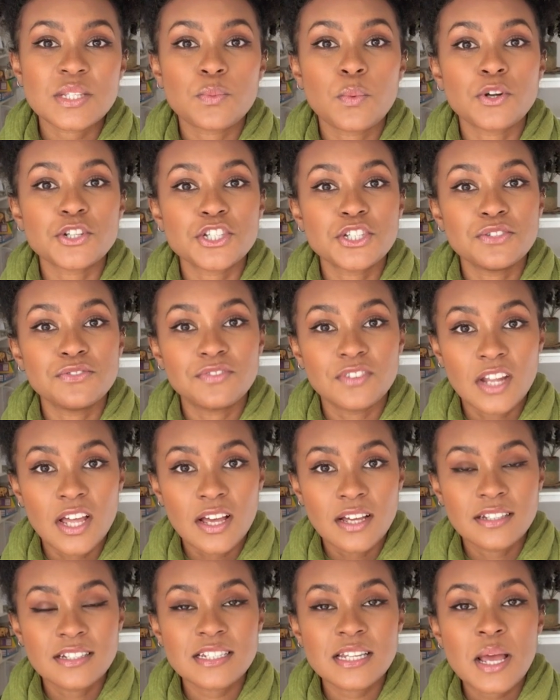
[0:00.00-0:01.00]
what you've
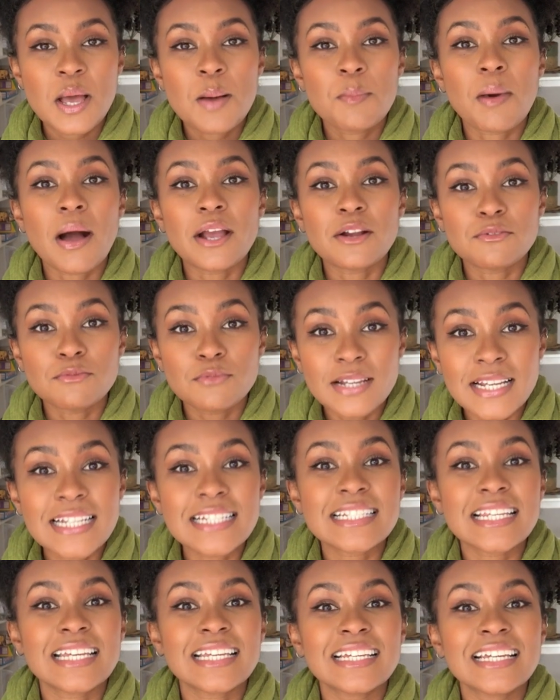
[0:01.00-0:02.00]
learned by
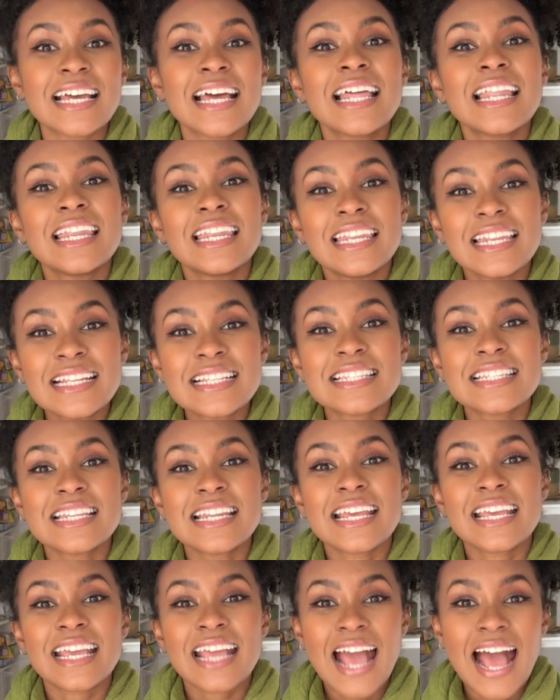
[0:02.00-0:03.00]
reading,
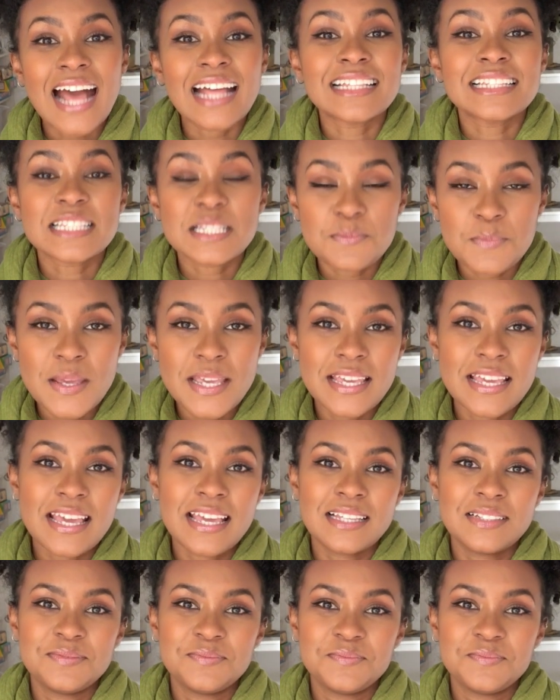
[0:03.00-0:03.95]
listening and speaking.